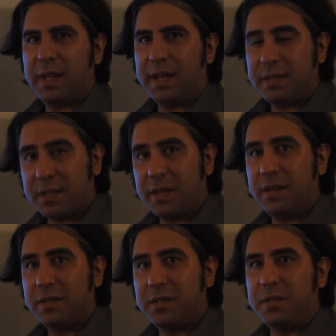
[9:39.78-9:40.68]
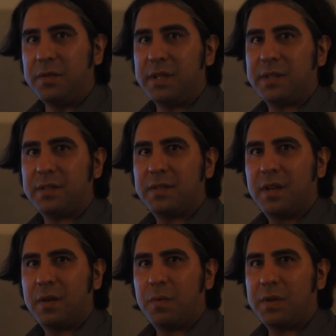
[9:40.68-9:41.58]
and skill to do this,
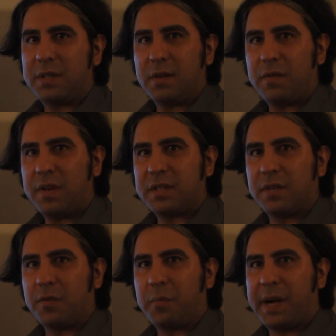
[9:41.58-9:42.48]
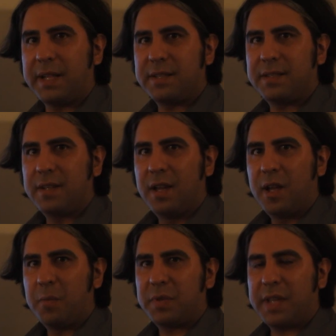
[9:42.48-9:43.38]
which they were very skillful pilots,
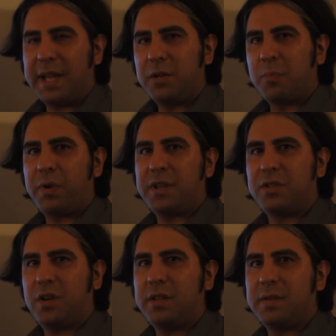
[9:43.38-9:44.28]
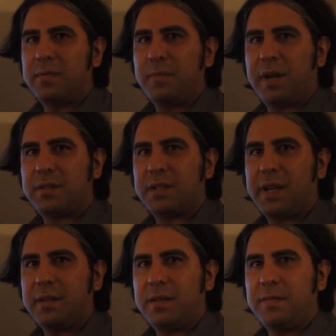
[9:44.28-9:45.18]
but they had no pressure on them from
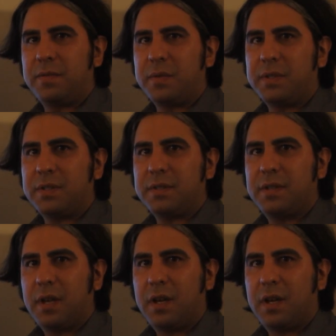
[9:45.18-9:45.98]
outside influences.